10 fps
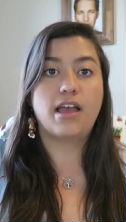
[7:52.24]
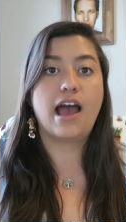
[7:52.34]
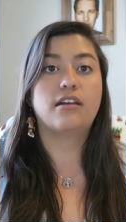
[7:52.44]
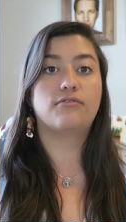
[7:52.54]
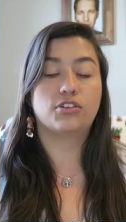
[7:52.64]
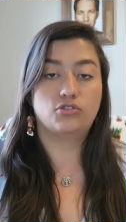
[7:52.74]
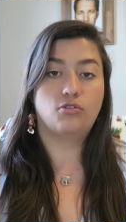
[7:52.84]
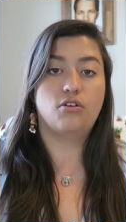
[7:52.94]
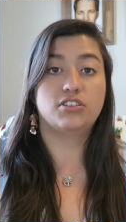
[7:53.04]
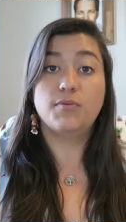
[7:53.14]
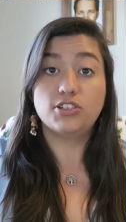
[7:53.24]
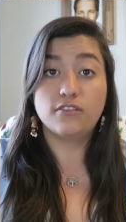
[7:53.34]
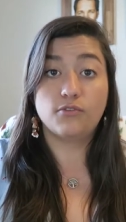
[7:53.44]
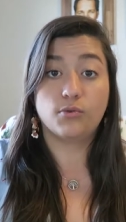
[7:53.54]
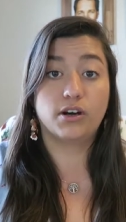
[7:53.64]
out of control,
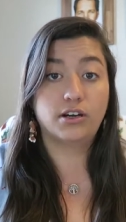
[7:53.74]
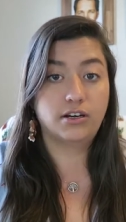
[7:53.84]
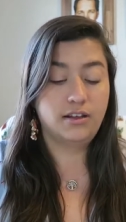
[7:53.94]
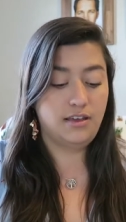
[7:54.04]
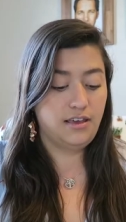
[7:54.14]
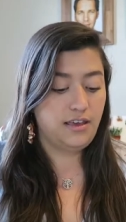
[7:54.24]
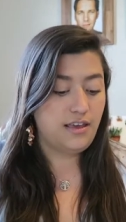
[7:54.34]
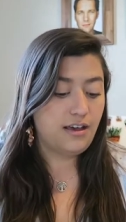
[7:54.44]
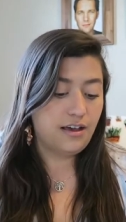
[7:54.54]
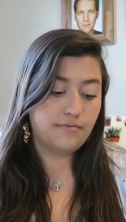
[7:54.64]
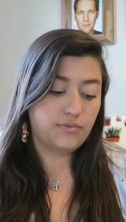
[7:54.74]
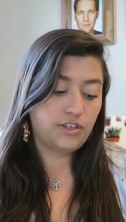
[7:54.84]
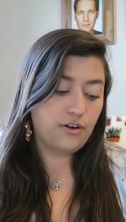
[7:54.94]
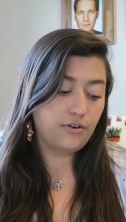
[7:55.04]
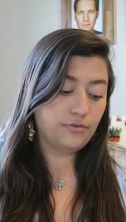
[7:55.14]
especially for work. Um,
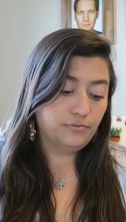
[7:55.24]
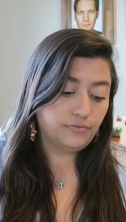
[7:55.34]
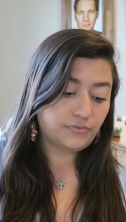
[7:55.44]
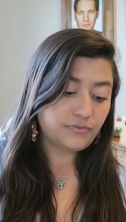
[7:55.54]
so